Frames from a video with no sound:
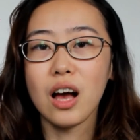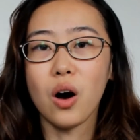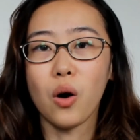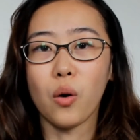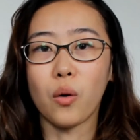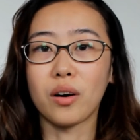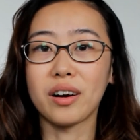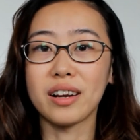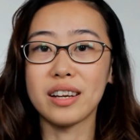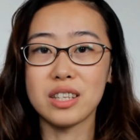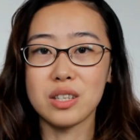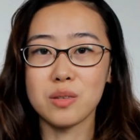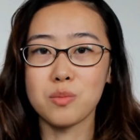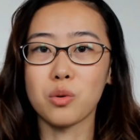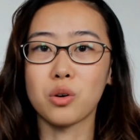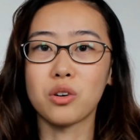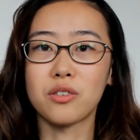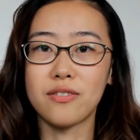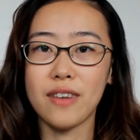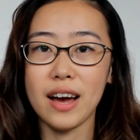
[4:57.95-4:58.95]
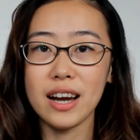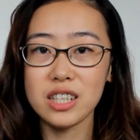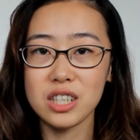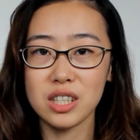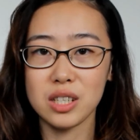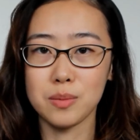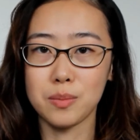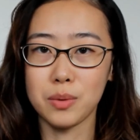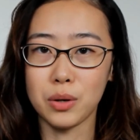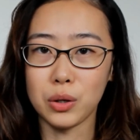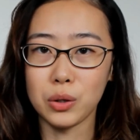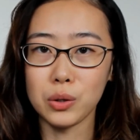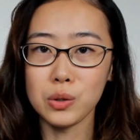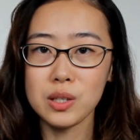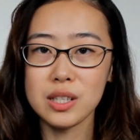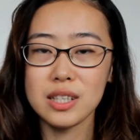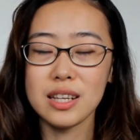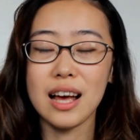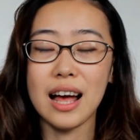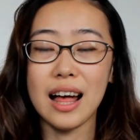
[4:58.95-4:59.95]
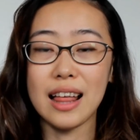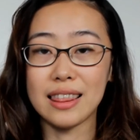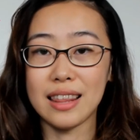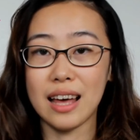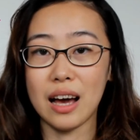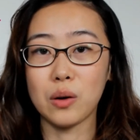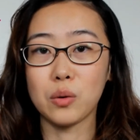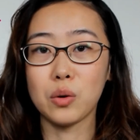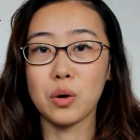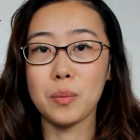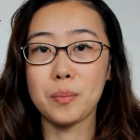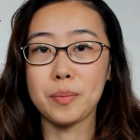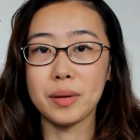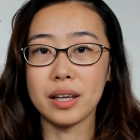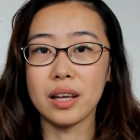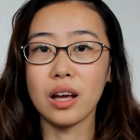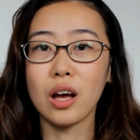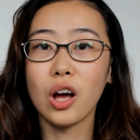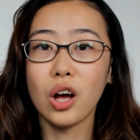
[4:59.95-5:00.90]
or eat more vegetables, and that would be